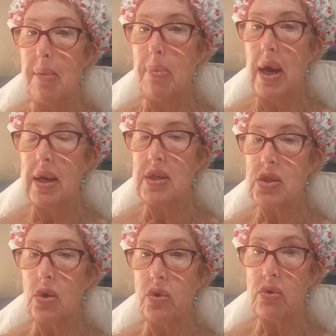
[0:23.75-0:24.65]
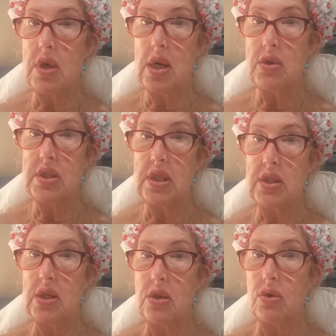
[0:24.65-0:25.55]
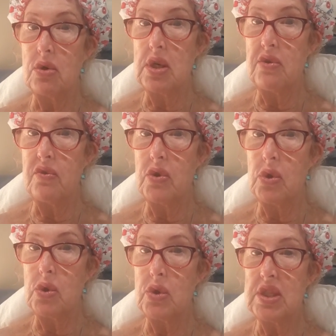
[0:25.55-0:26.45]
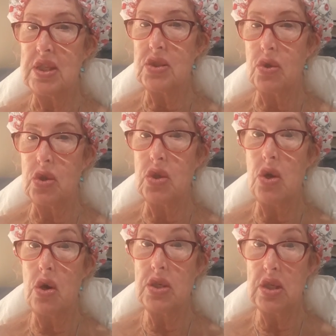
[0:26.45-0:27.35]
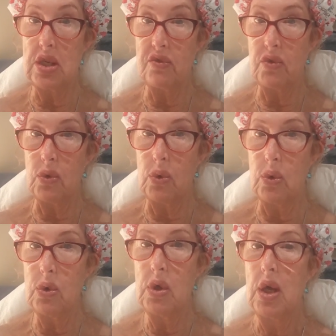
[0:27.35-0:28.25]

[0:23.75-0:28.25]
but it's got 360 degree views and it's on the 19th floor.